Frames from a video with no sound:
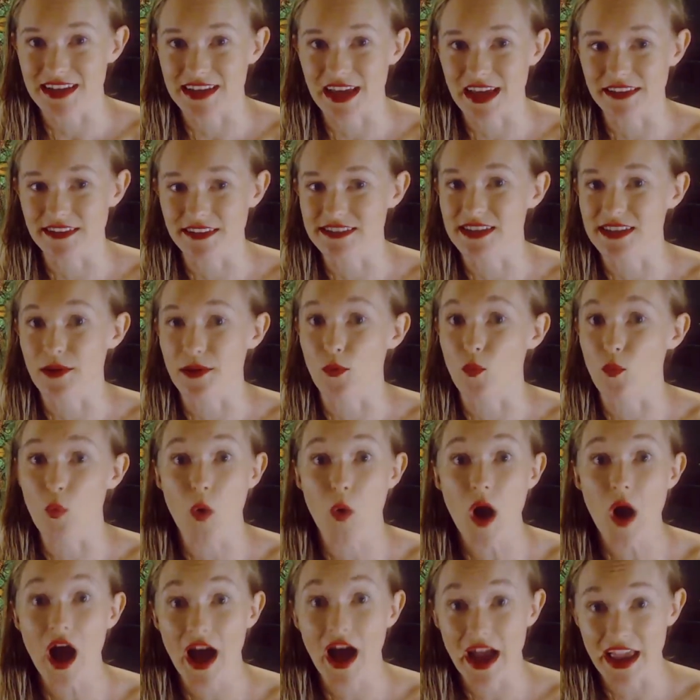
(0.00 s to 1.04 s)
They're saying,
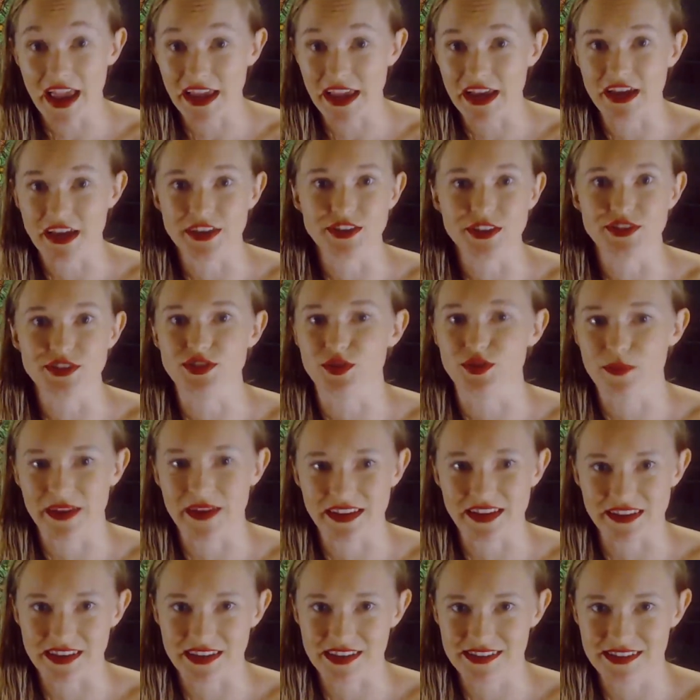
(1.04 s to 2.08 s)
why are you
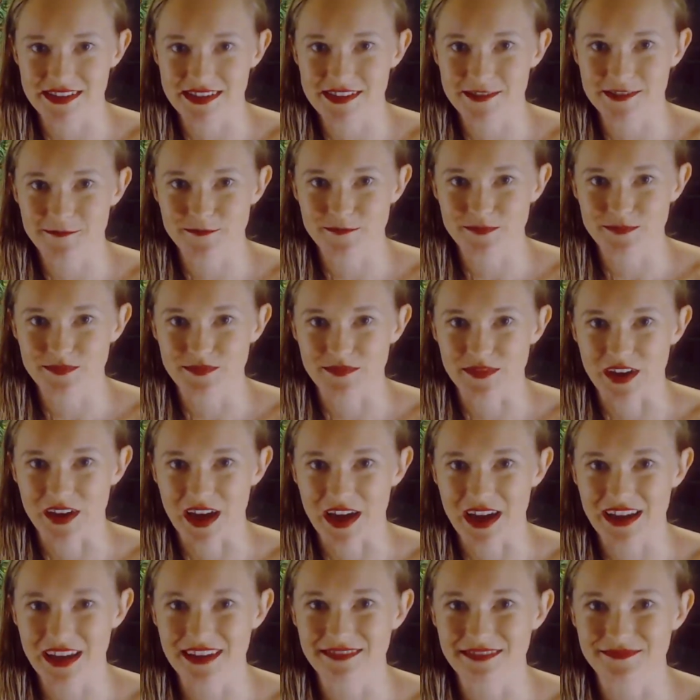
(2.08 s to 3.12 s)
doing this,
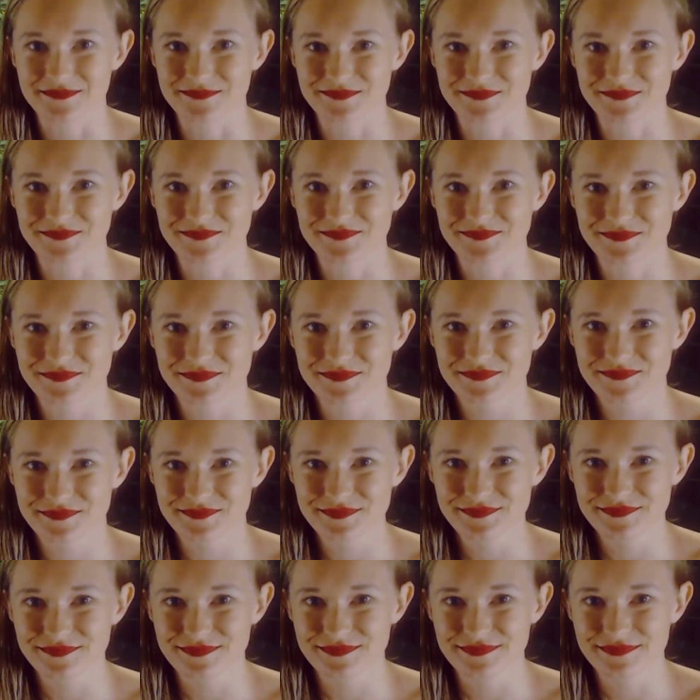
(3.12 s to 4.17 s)
right?
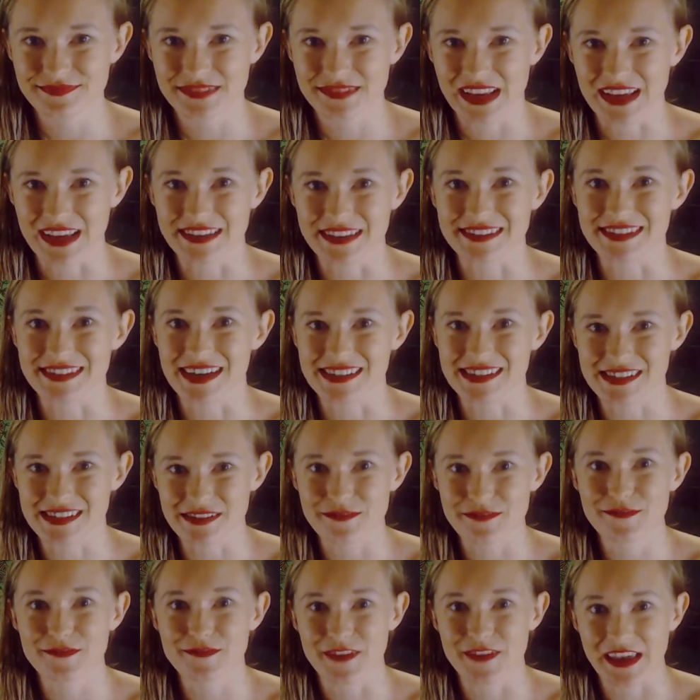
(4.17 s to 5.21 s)
It doesn't
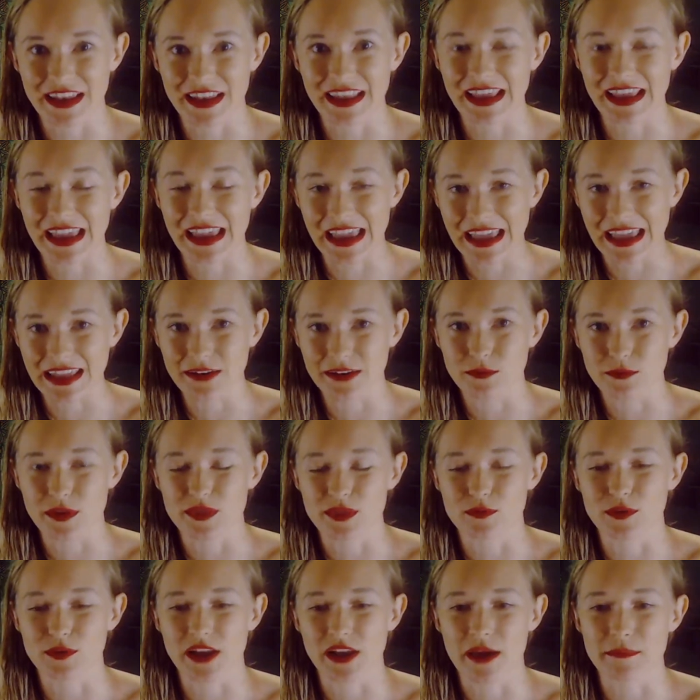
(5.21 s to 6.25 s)
fit in with
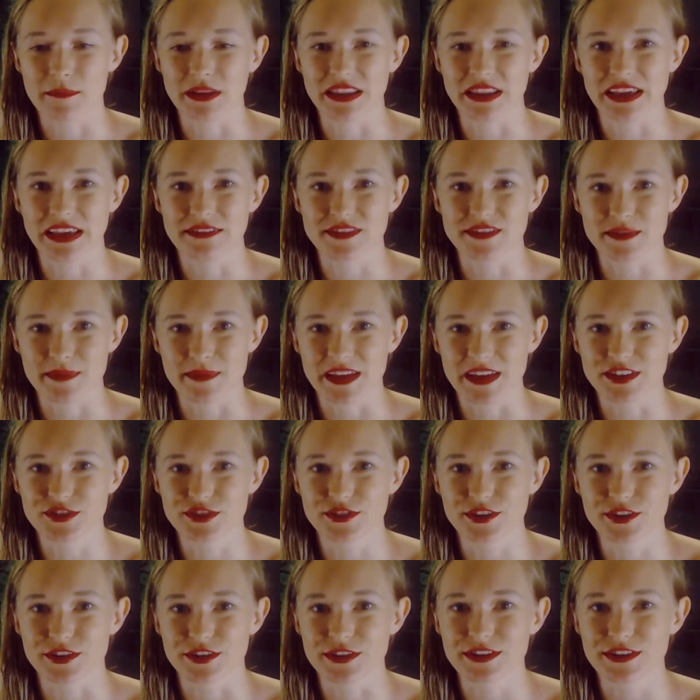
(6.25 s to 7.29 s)
what I believe to be
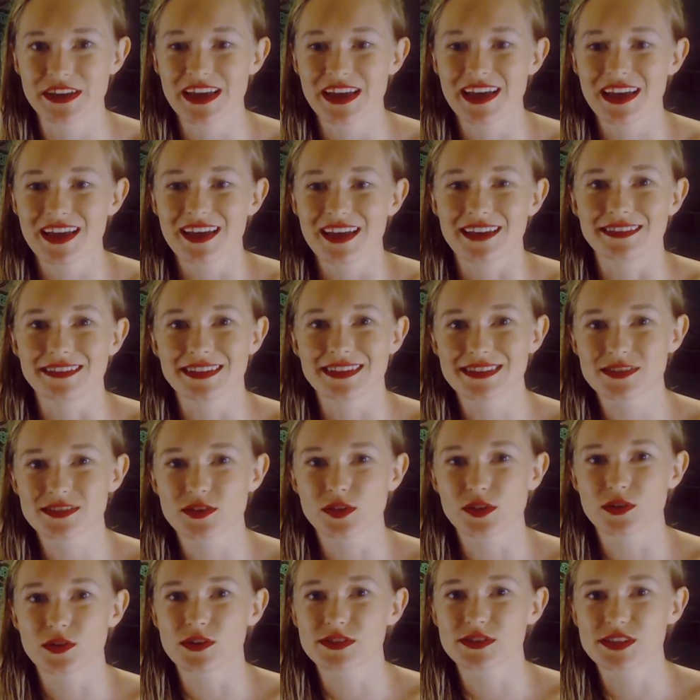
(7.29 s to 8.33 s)
true. And this could
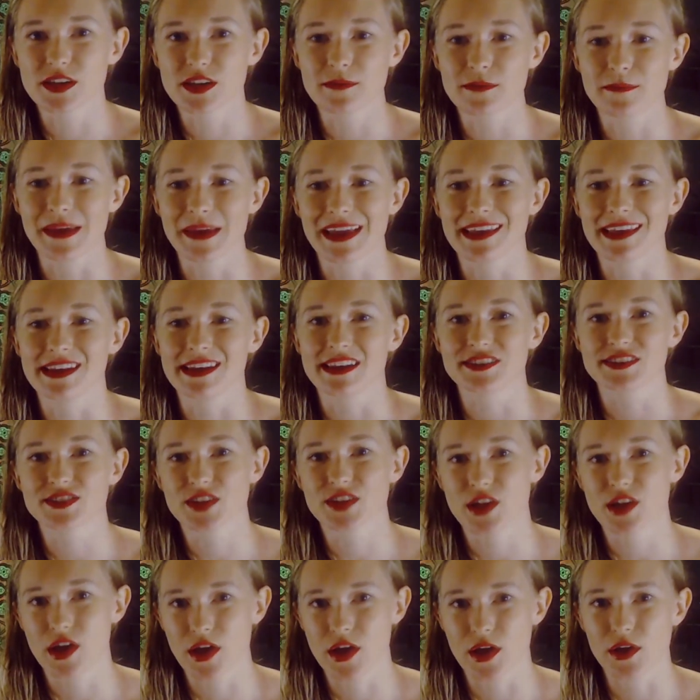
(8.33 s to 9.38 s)
also be an
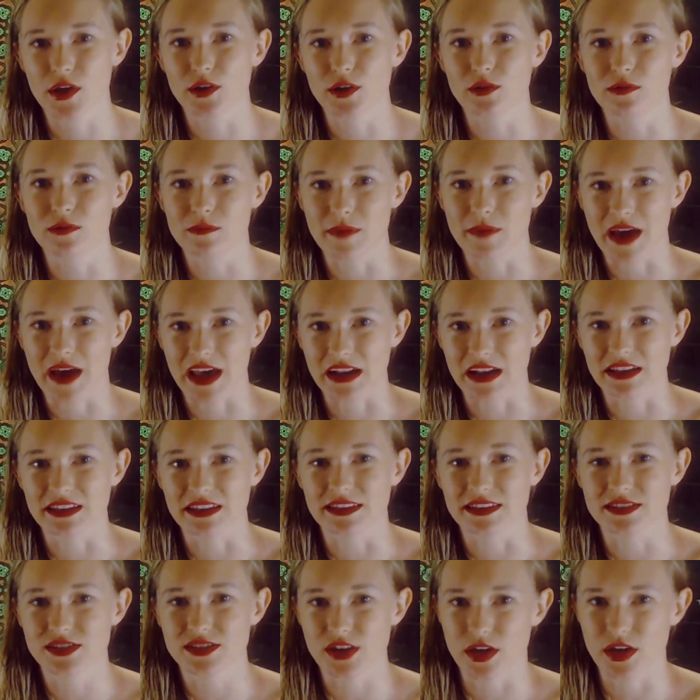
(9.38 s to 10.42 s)
internal battle,
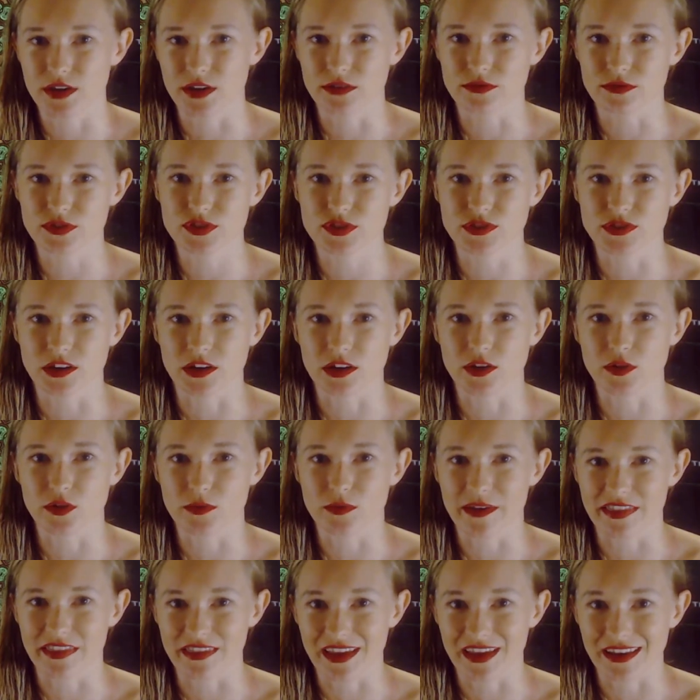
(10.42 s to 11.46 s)
internal struggle
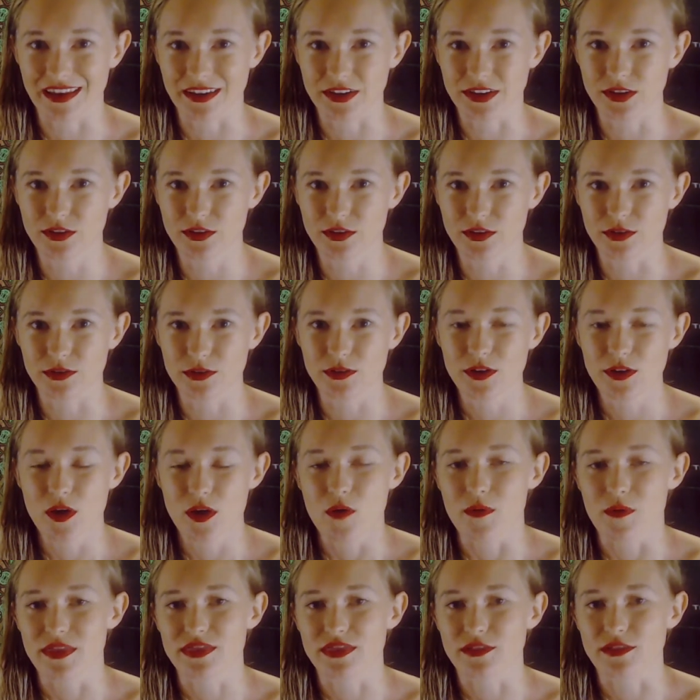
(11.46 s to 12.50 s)
within you,
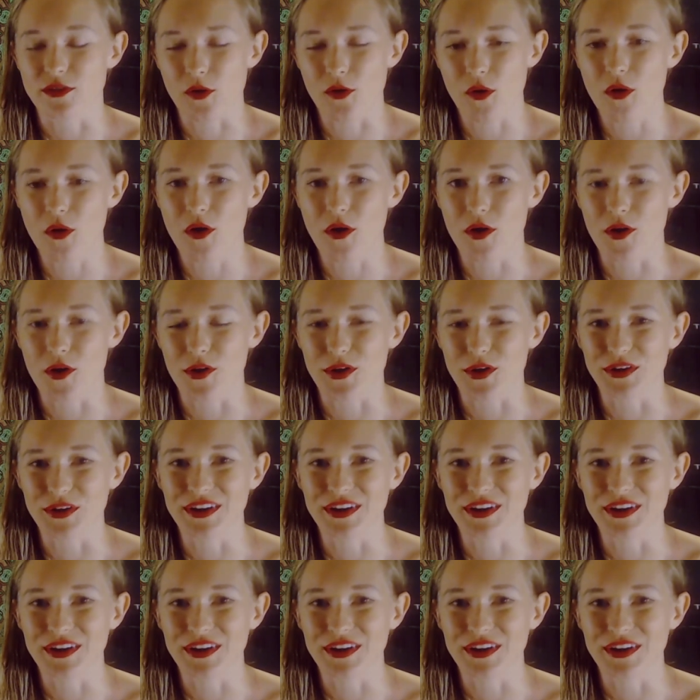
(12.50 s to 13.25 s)
with your own